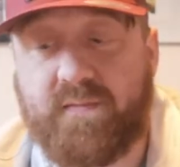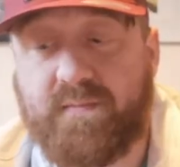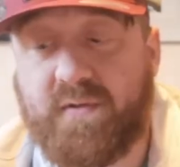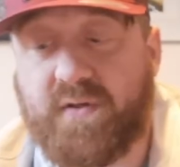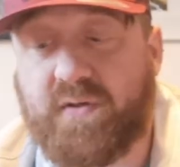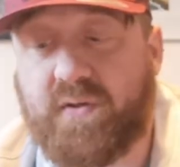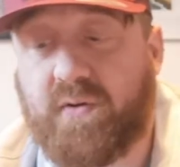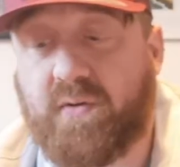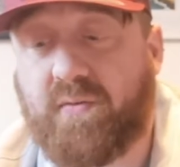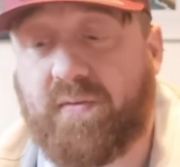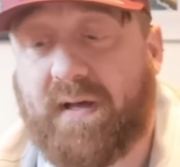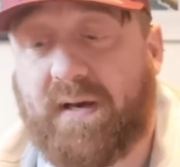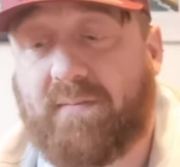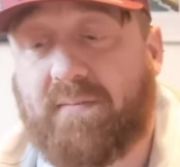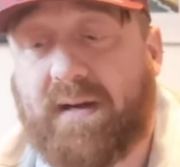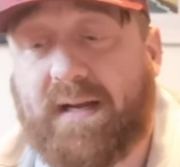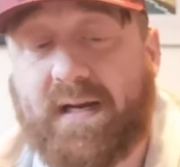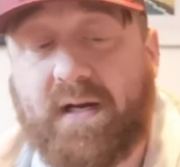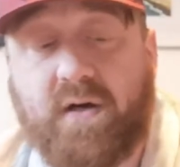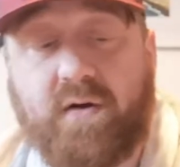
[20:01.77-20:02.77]
from the soil that
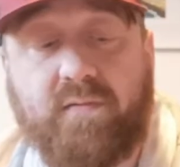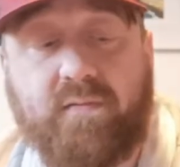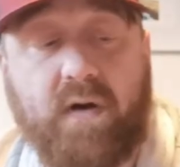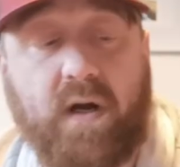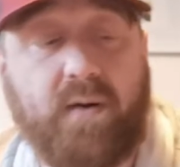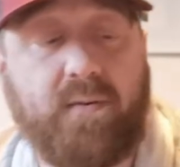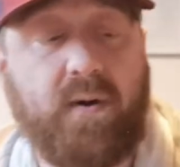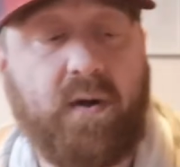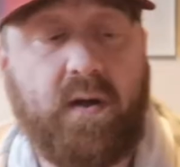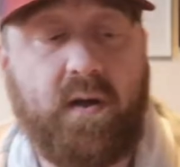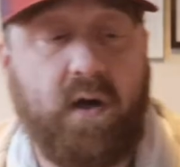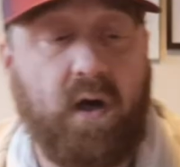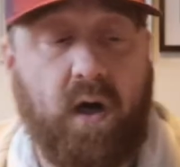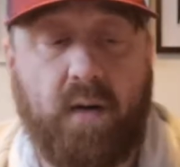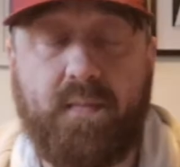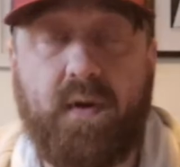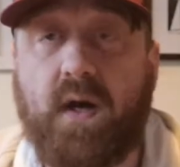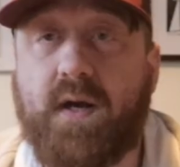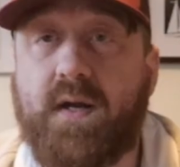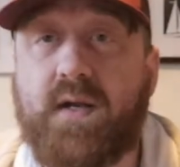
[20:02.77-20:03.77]
way and grow.
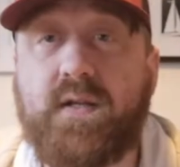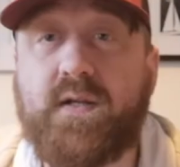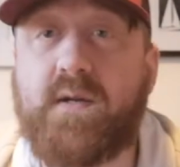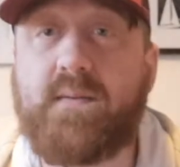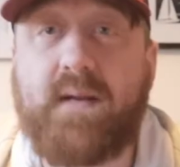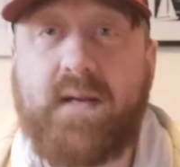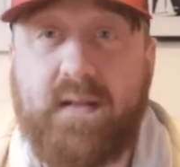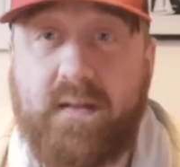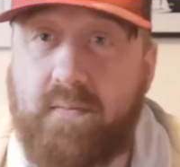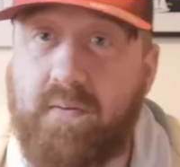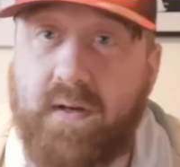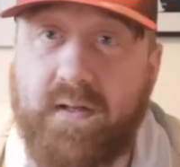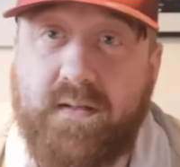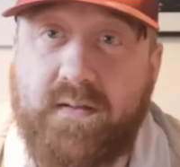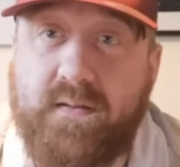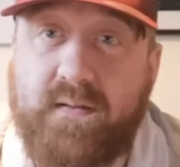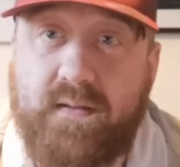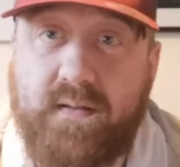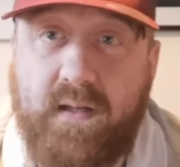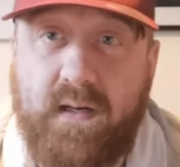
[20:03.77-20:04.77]
I'm not going to do any of the
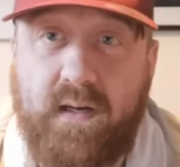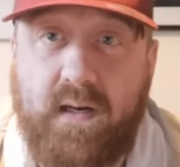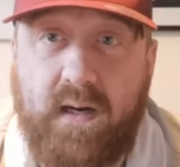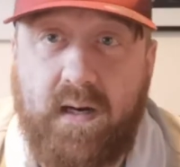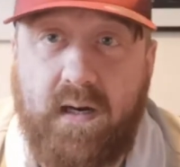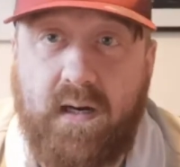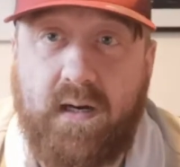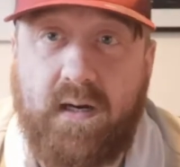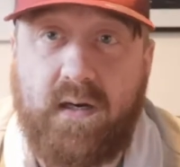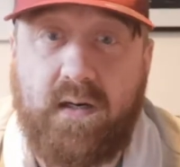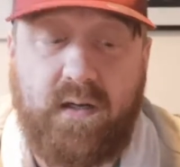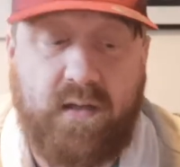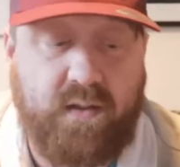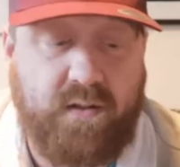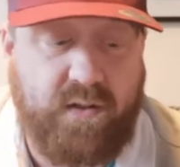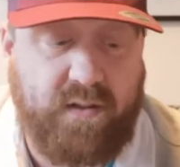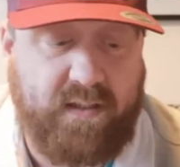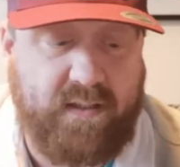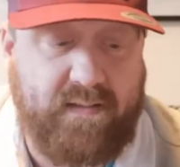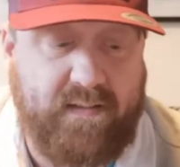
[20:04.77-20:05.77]
ones that are
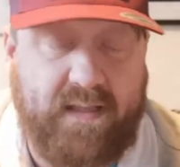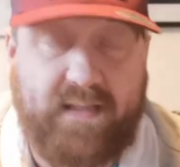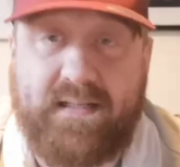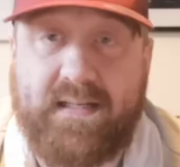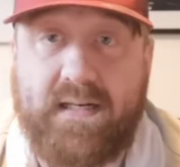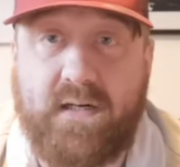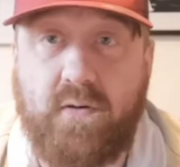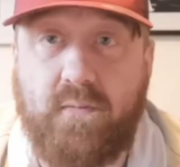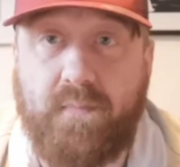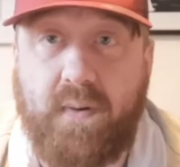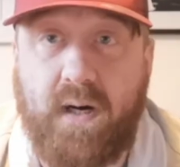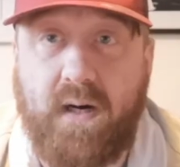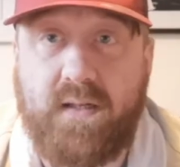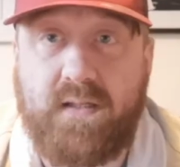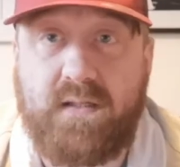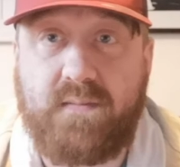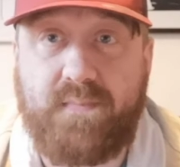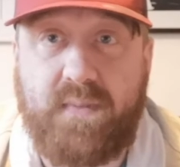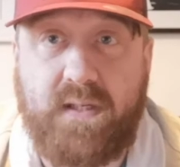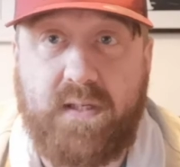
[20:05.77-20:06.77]
just in their single
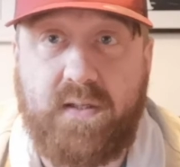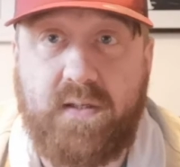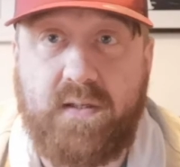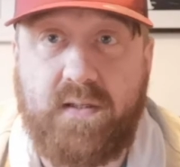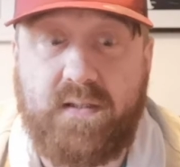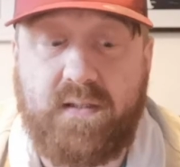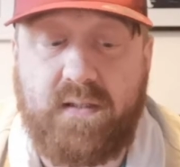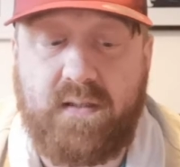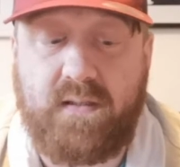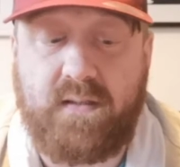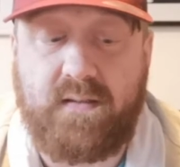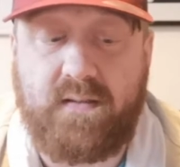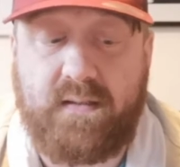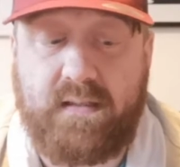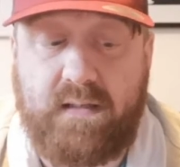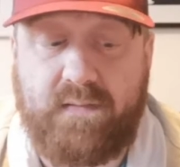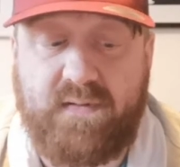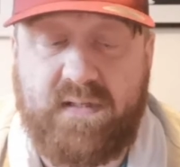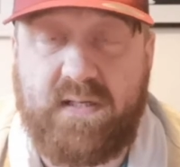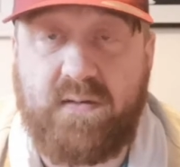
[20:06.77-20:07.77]
pots, because
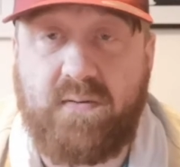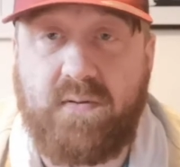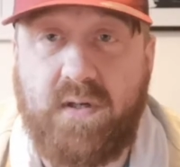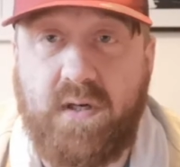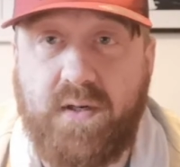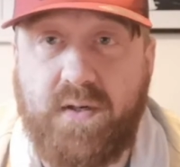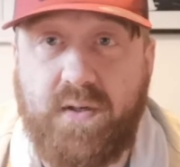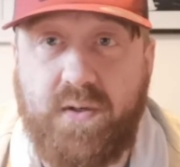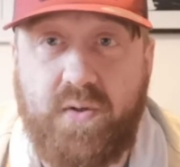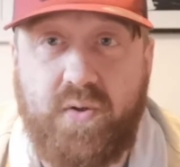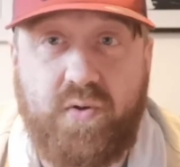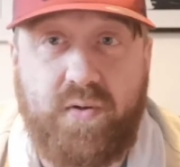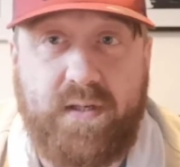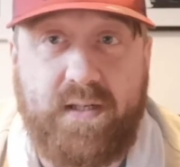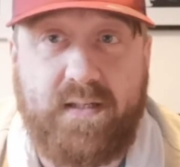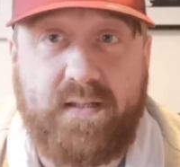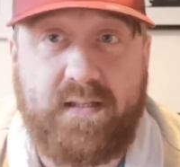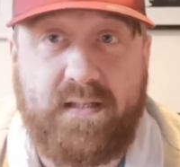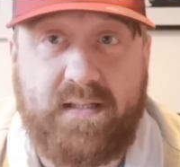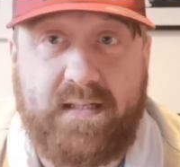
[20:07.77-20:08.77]
they've still got
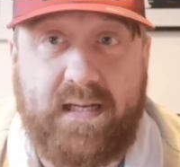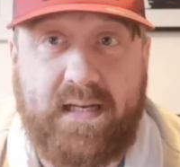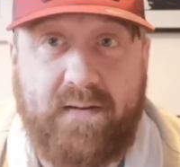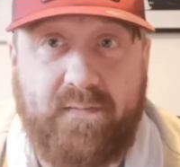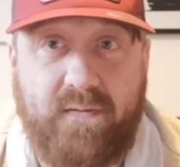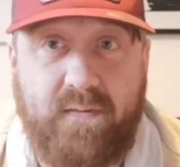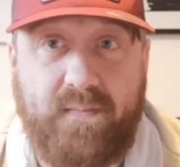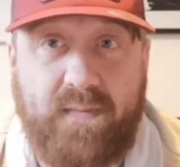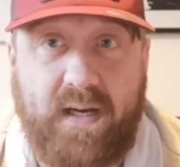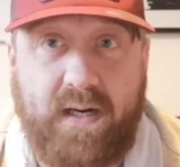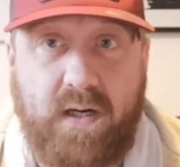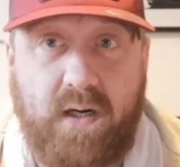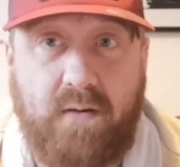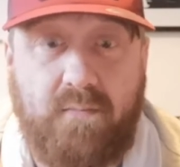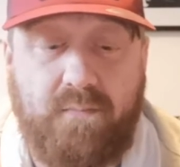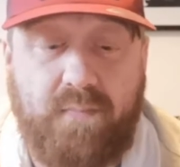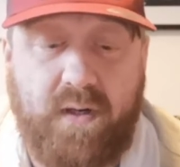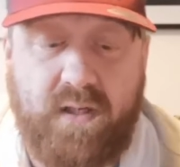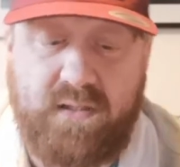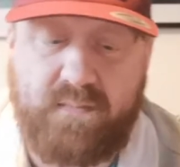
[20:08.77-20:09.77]
nutrients to take from that
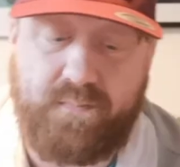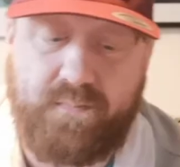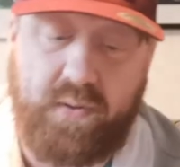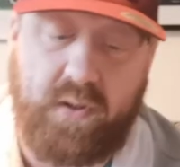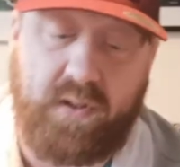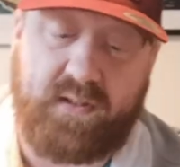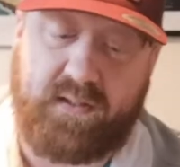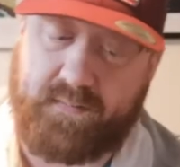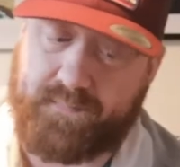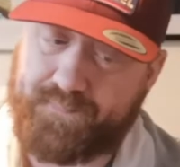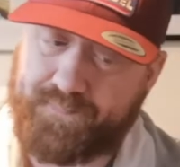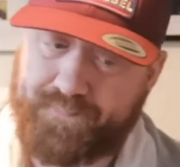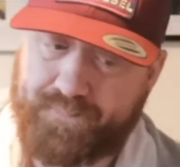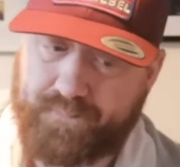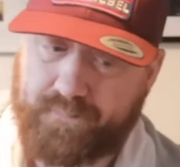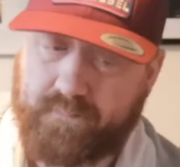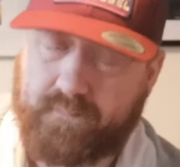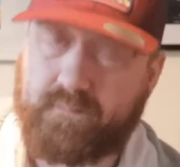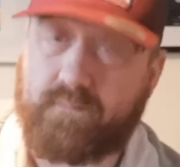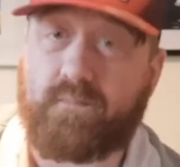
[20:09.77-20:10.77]
compost, but
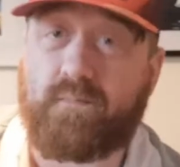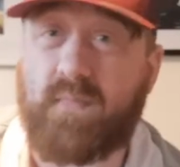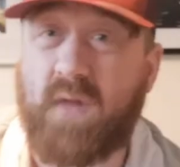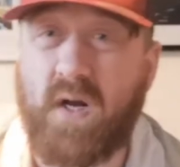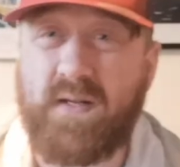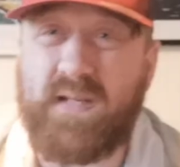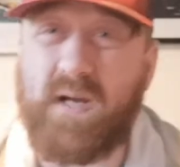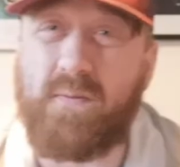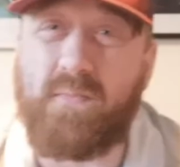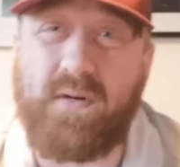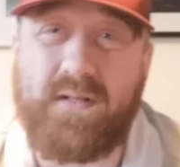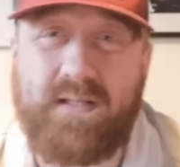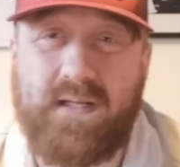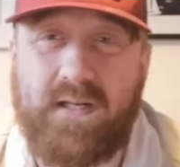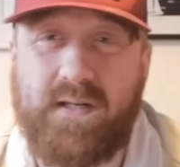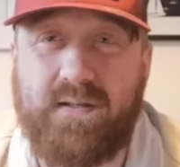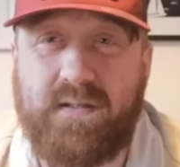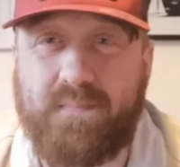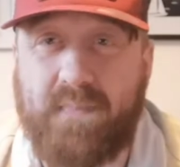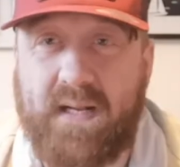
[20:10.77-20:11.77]
I don't want to
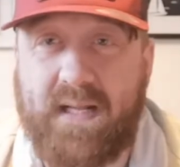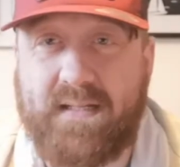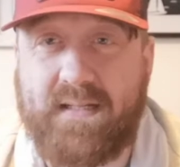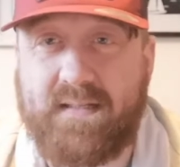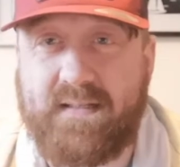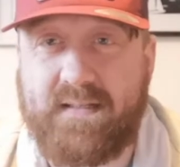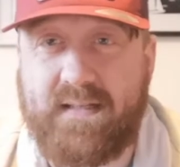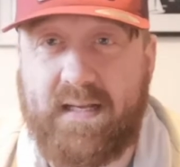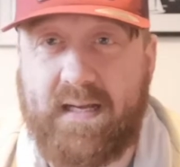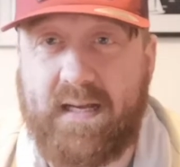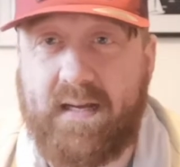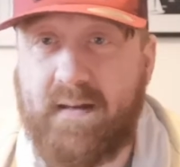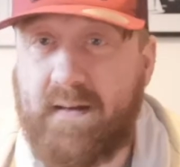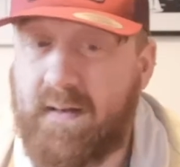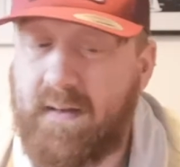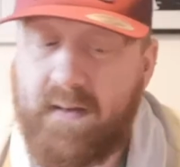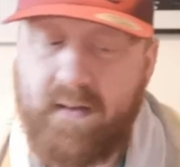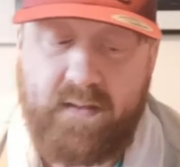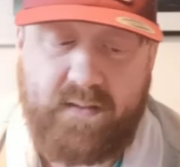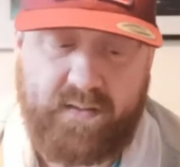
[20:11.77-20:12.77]
lose plants there.
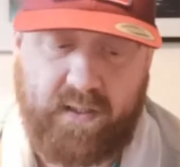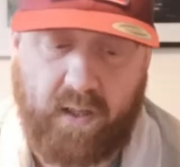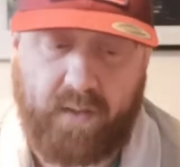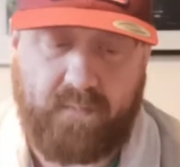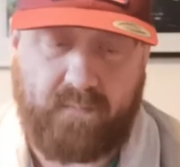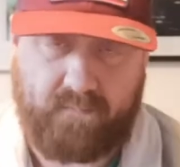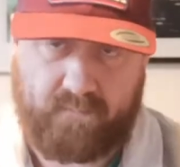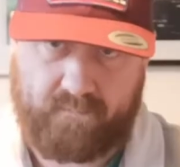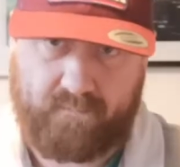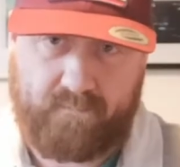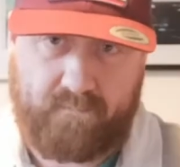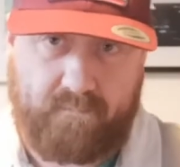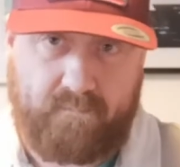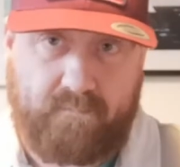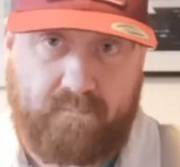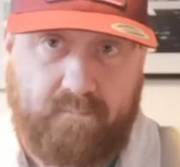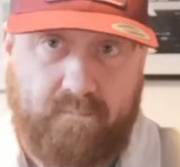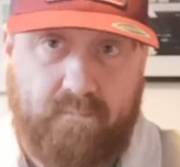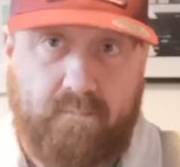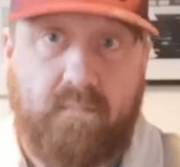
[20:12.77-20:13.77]
So
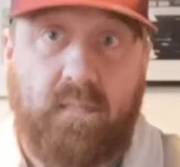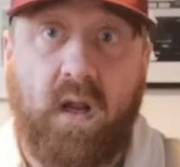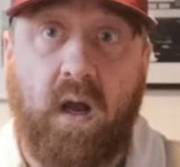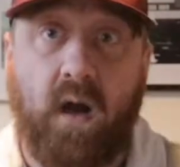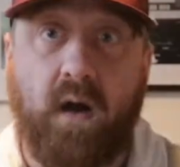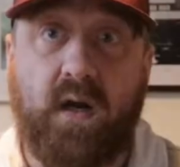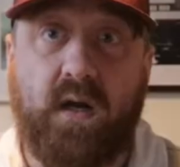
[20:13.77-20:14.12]
I'm